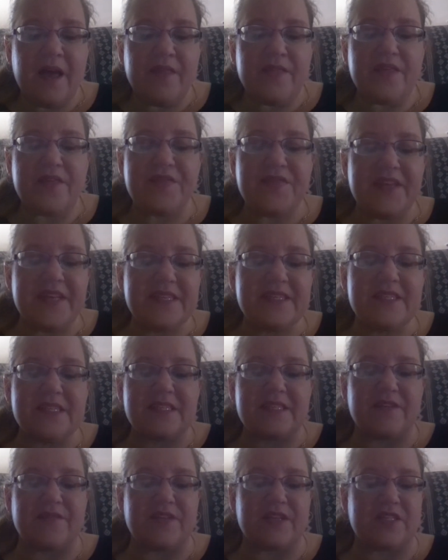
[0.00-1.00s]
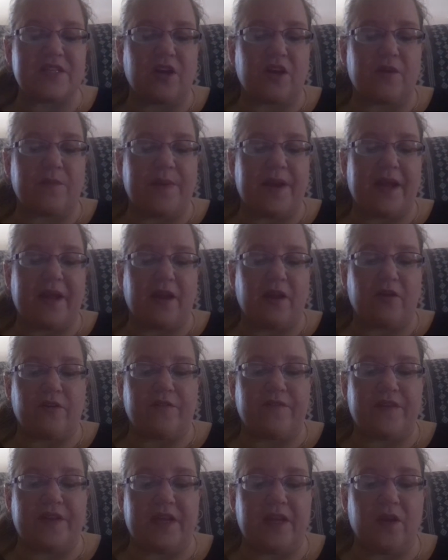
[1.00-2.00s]
The thesis of this
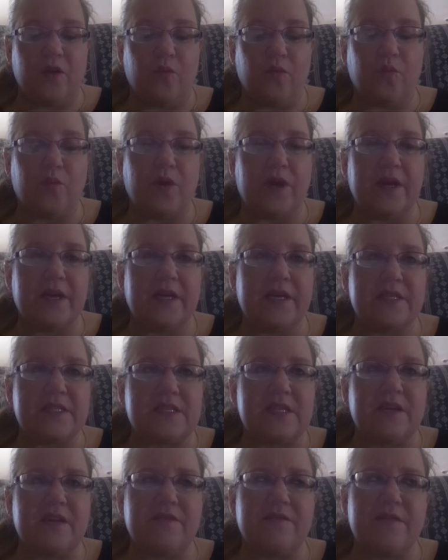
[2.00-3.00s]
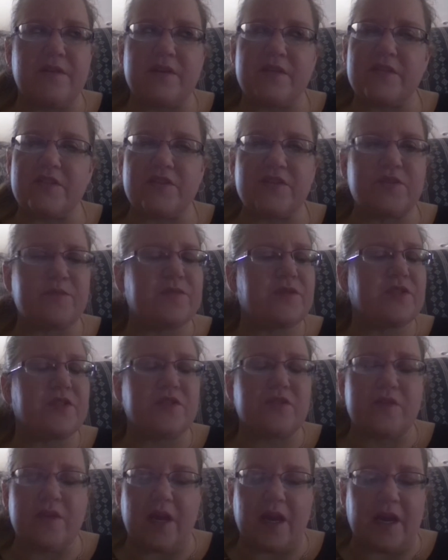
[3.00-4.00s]
autobiography was
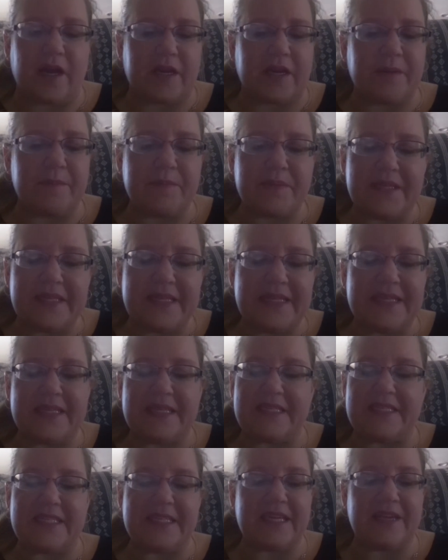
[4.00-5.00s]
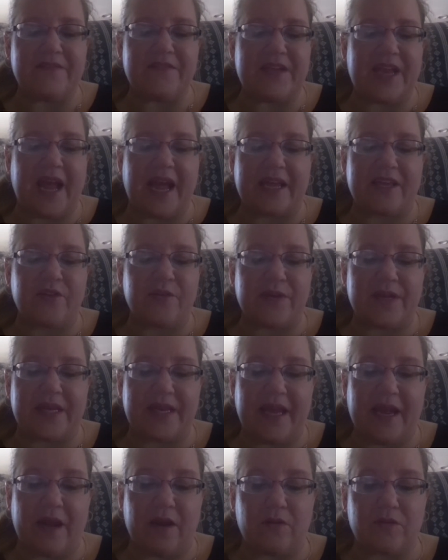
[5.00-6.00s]
completely to give an accurate
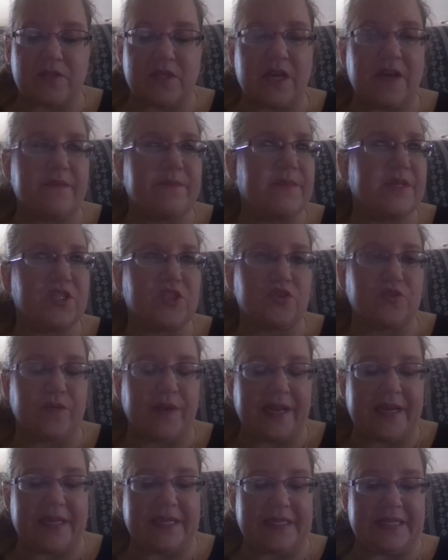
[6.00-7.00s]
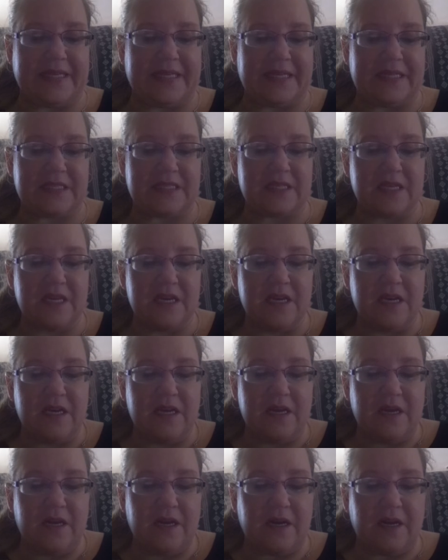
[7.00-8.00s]
account of Miss Jarena Lee's
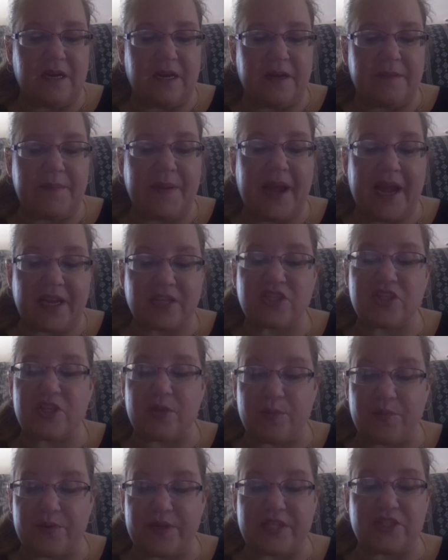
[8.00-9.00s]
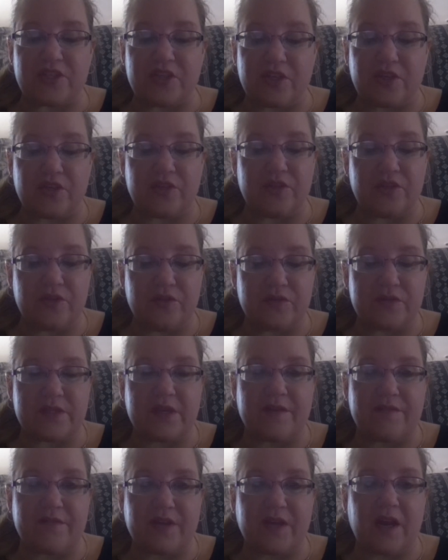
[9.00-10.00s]
passion to preach the good news
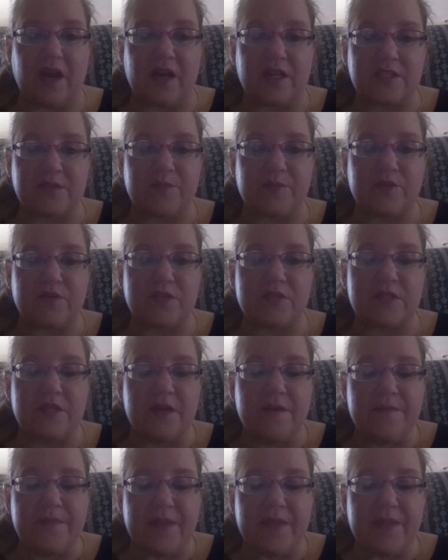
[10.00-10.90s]
of the Gospels.